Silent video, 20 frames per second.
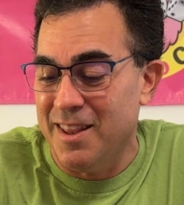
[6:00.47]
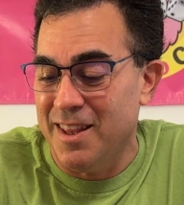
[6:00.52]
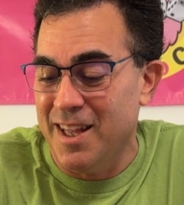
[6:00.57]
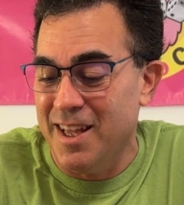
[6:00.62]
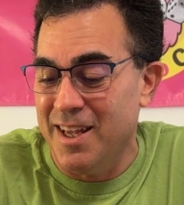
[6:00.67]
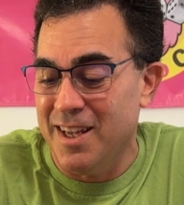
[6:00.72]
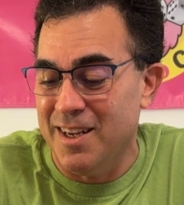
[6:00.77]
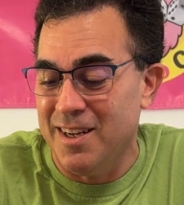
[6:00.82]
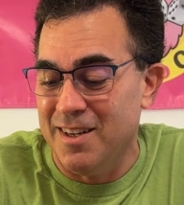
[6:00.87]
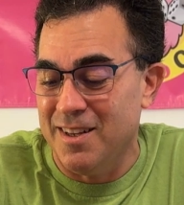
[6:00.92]

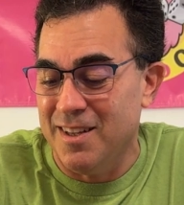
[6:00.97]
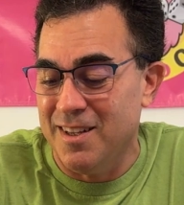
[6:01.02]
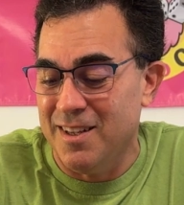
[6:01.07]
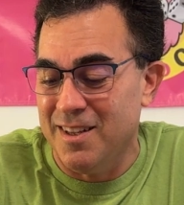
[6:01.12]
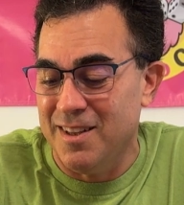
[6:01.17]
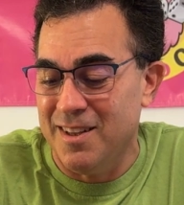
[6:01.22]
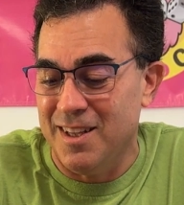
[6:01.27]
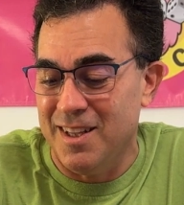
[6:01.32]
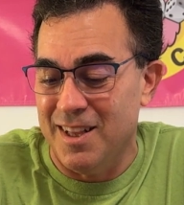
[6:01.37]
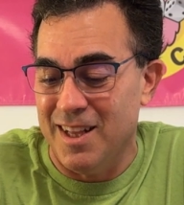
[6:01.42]
then
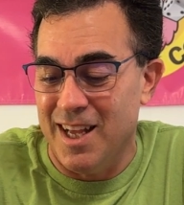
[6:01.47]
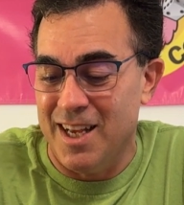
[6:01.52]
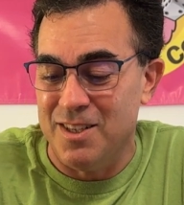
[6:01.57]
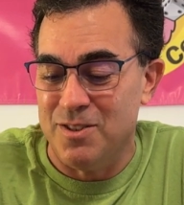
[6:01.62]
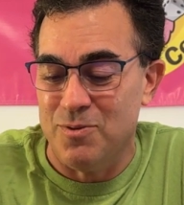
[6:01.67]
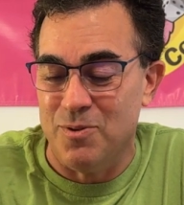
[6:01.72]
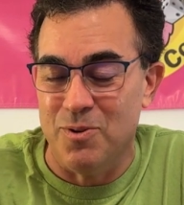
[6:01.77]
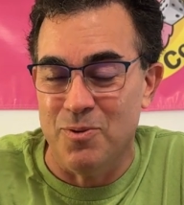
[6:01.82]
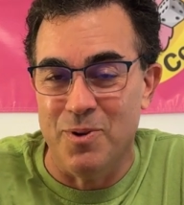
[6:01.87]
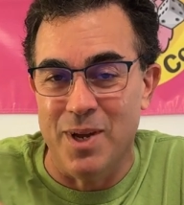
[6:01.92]
the
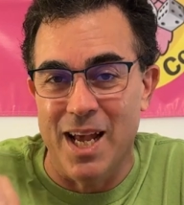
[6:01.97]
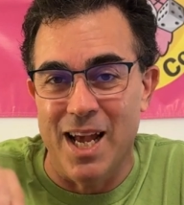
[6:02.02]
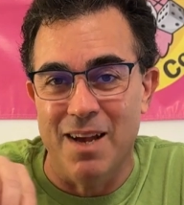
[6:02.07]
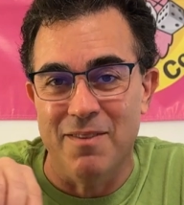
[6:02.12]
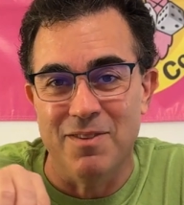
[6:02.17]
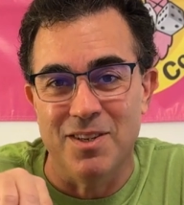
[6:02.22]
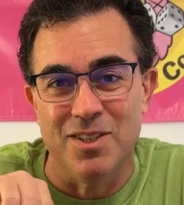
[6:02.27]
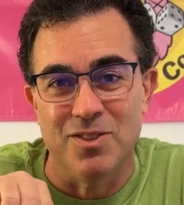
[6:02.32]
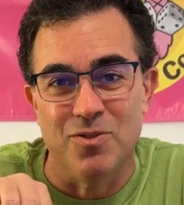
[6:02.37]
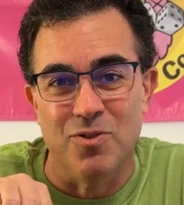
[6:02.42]
last one we
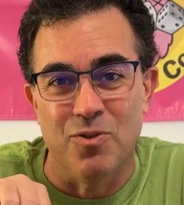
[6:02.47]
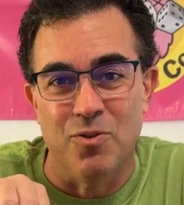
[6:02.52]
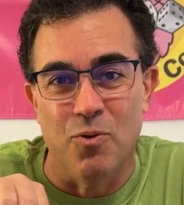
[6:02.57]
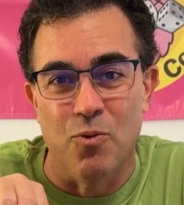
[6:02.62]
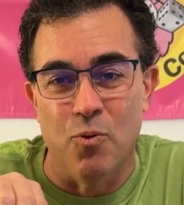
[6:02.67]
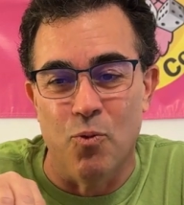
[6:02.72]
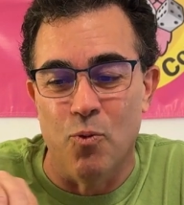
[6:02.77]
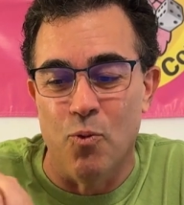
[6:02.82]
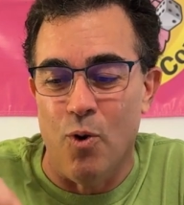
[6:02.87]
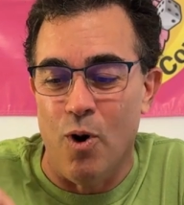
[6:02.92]
have is
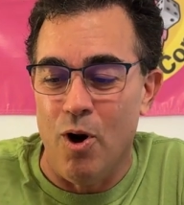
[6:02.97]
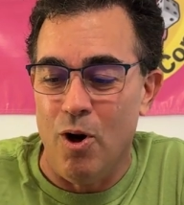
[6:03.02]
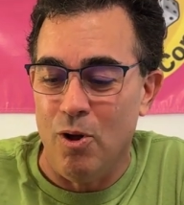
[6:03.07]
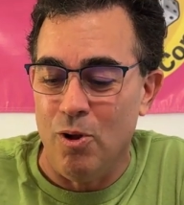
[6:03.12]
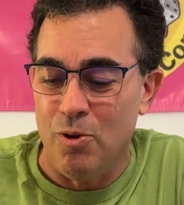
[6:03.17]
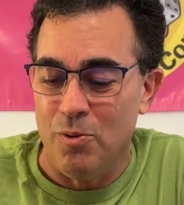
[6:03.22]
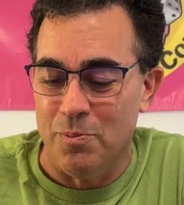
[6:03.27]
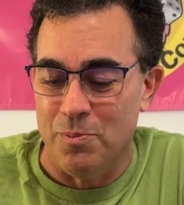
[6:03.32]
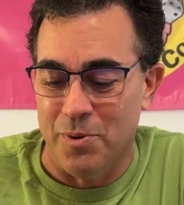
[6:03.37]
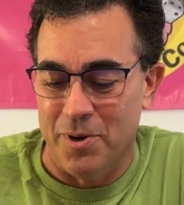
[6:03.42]

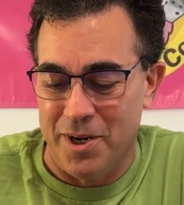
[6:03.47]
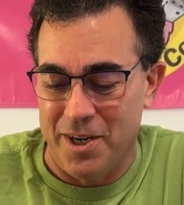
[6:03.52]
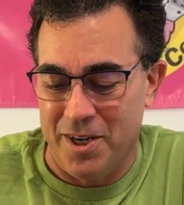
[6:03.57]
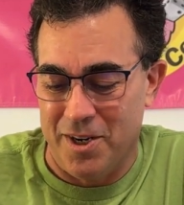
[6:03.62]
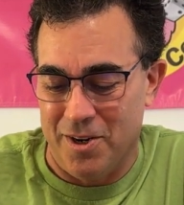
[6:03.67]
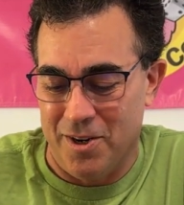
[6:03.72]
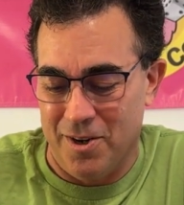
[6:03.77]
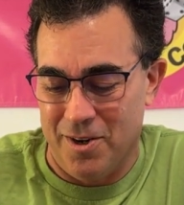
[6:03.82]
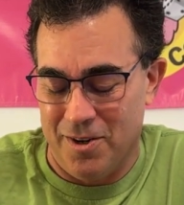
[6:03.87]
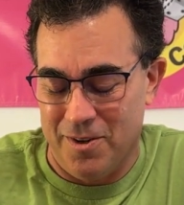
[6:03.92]
wall
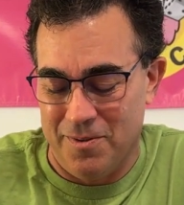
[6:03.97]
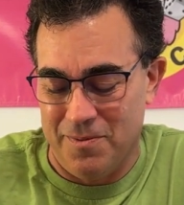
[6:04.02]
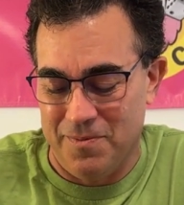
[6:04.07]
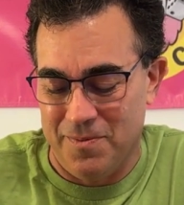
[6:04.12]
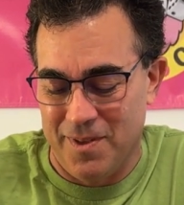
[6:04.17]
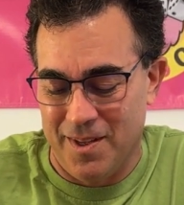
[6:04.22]
breaker.